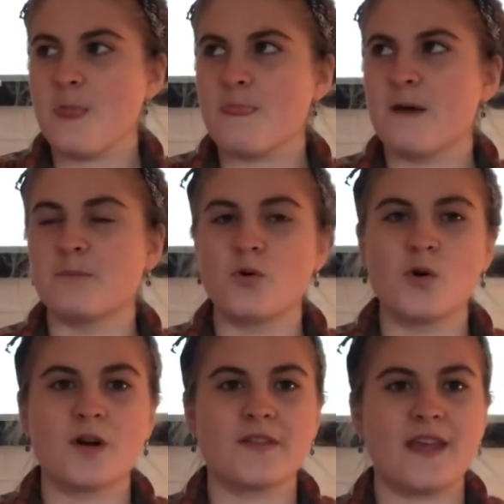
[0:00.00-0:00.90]
the
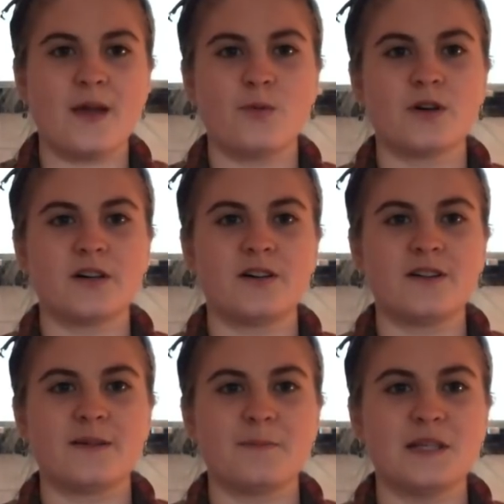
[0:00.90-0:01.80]
more they
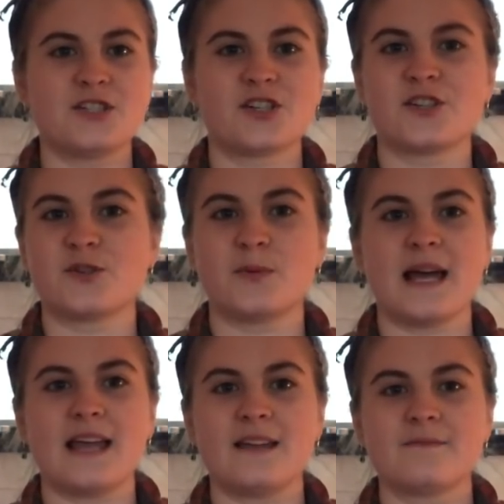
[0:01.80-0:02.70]
will be turned
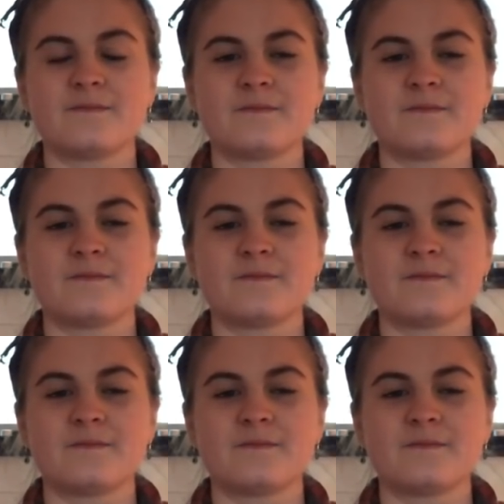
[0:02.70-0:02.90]
away.